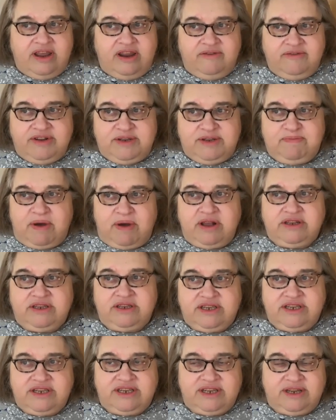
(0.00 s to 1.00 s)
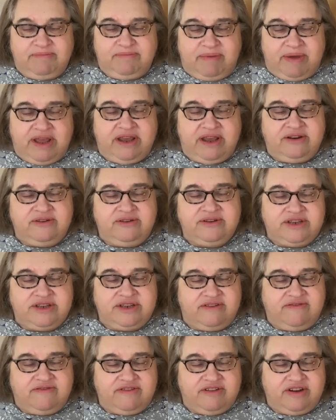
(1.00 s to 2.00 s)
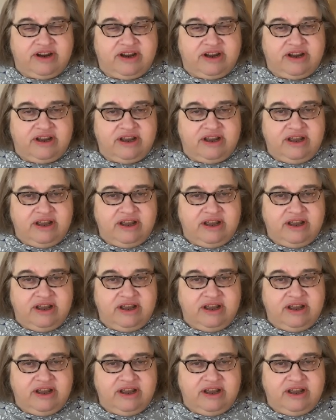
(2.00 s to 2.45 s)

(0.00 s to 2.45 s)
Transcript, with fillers: in response to seeing pain or suffering.